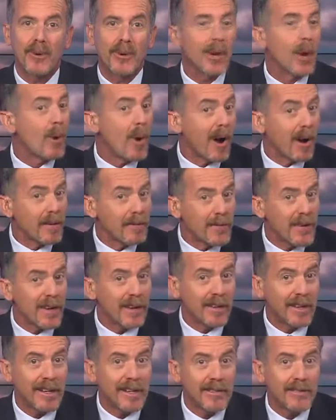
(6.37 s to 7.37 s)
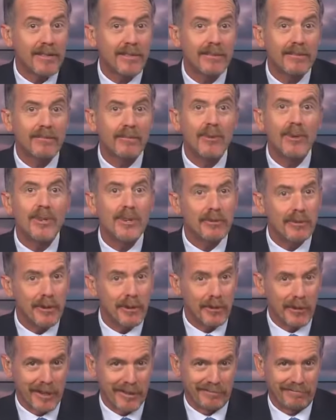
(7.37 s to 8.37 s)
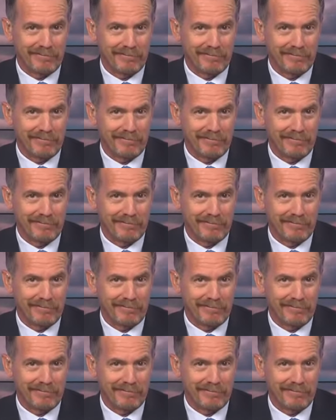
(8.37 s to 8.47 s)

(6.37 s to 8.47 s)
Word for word: no hard feelings, would you do it?